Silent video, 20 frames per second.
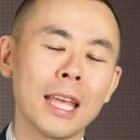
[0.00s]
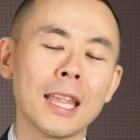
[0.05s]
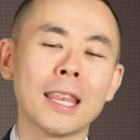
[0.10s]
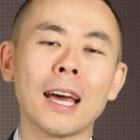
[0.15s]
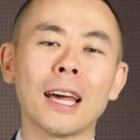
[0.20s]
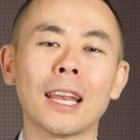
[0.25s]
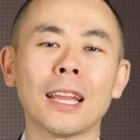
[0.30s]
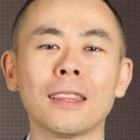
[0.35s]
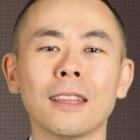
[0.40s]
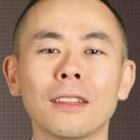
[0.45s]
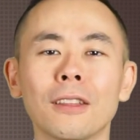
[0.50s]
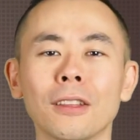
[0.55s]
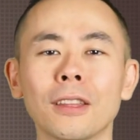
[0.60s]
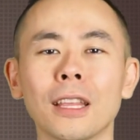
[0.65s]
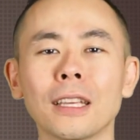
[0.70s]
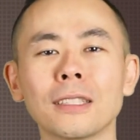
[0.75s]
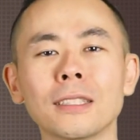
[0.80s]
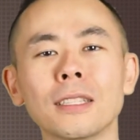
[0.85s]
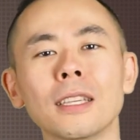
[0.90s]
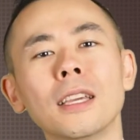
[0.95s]
in arata dot
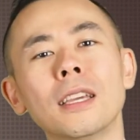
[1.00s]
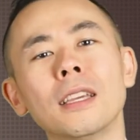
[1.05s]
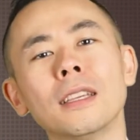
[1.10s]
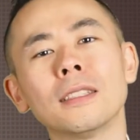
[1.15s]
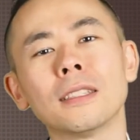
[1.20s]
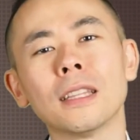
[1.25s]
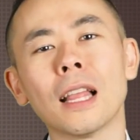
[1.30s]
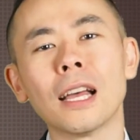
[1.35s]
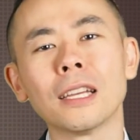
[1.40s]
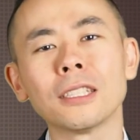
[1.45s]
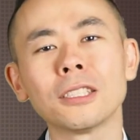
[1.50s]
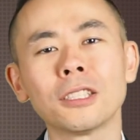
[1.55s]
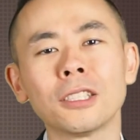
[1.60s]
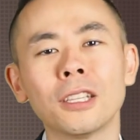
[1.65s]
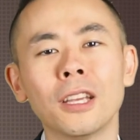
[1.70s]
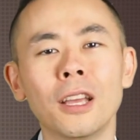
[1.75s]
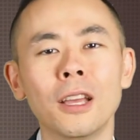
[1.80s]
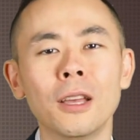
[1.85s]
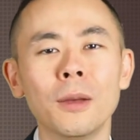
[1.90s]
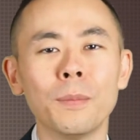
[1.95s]
S E slash
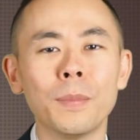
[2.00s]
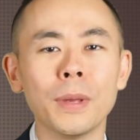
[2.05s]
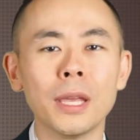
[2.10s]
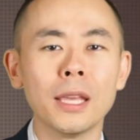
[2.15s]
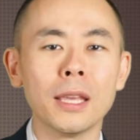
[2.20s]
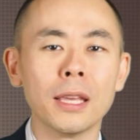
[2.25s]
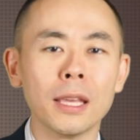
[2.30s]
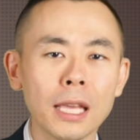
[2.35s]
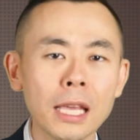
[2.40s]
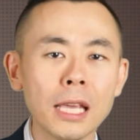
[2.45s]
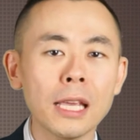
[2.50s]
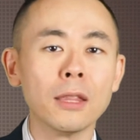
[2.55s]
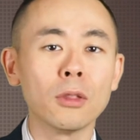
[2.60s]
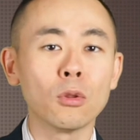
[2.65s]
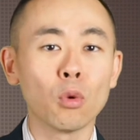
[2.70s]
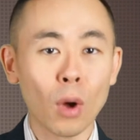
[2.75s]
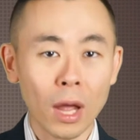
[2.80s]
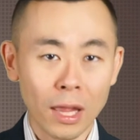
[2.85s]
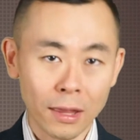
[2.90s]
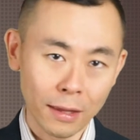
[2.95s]
P E
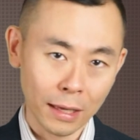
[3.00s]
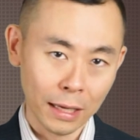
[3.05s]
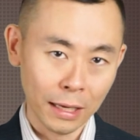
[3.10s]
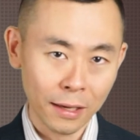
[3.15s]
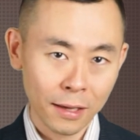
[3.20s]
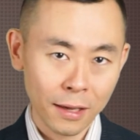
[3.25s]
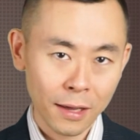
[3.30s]
twenty.